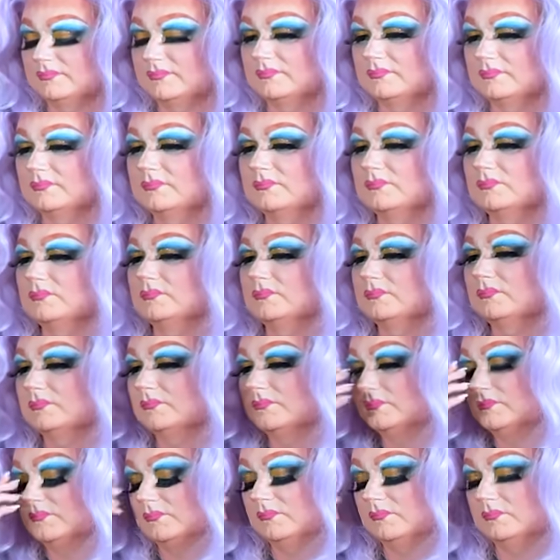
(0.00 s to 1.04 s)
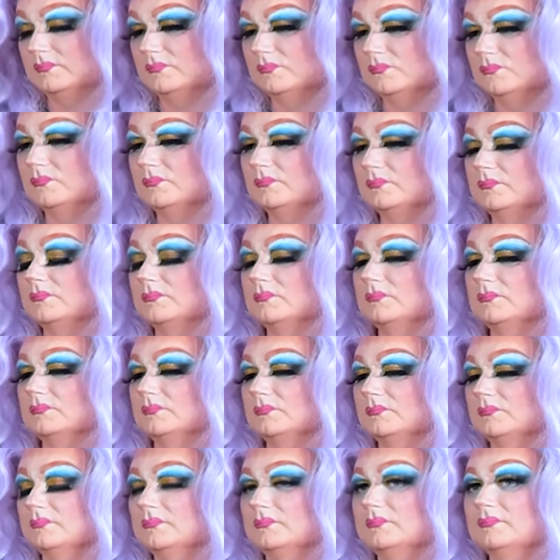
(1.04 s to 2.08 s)

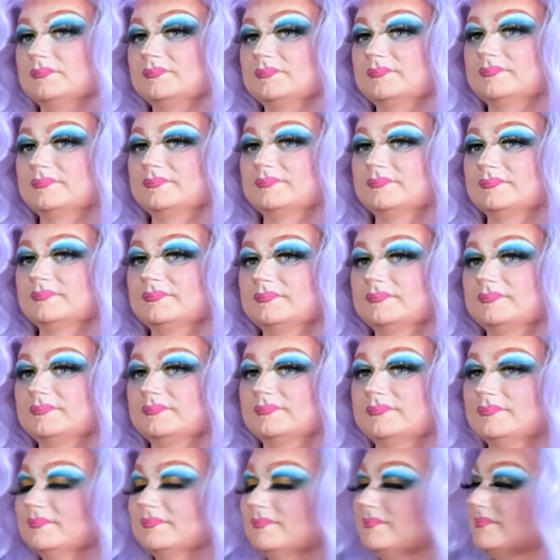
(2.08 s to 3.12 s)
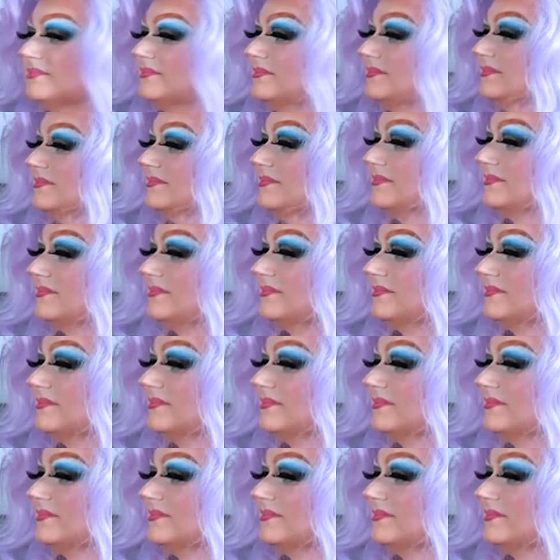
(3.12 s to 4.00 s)
No words are spoken by the person on screen.